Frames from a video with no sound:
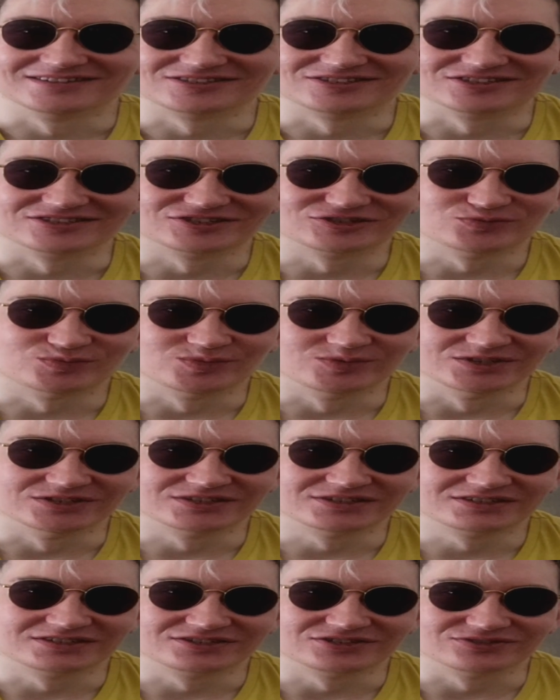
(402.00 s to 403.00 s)

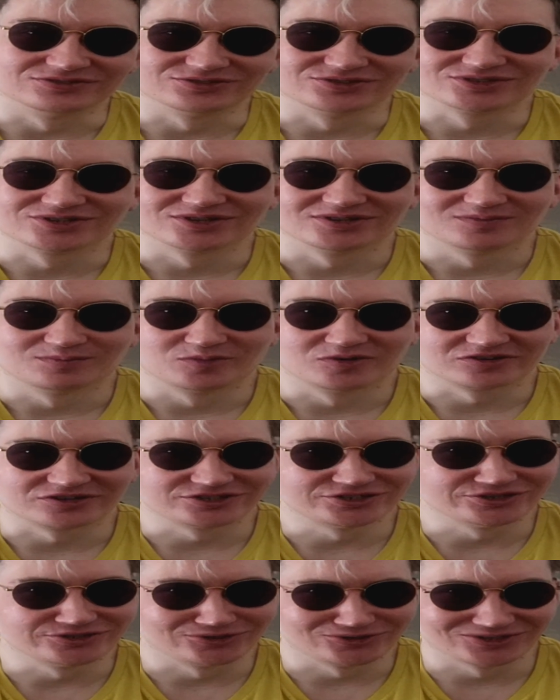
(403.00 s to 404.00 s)
suspicious,
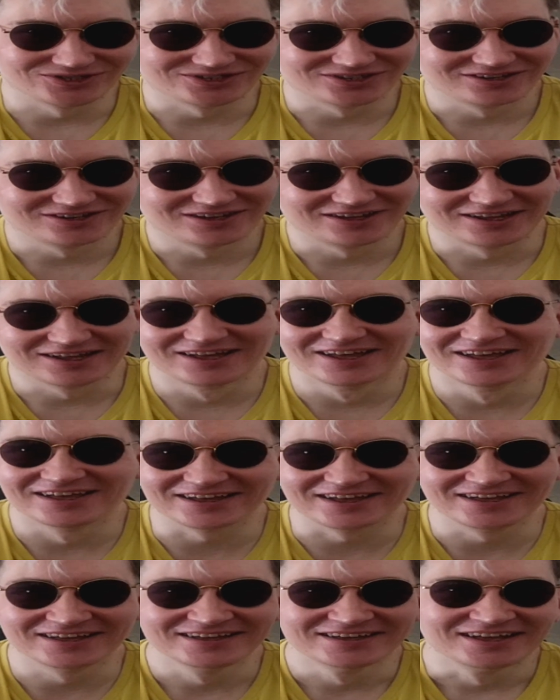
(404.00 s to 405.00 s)

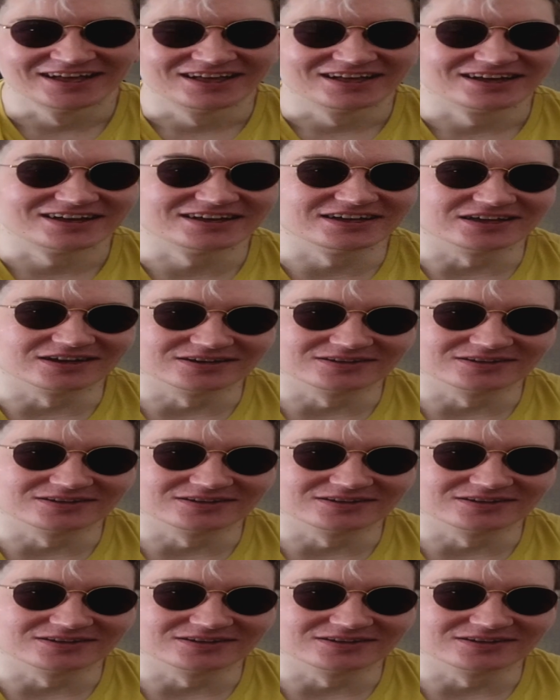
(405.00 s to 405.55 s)
I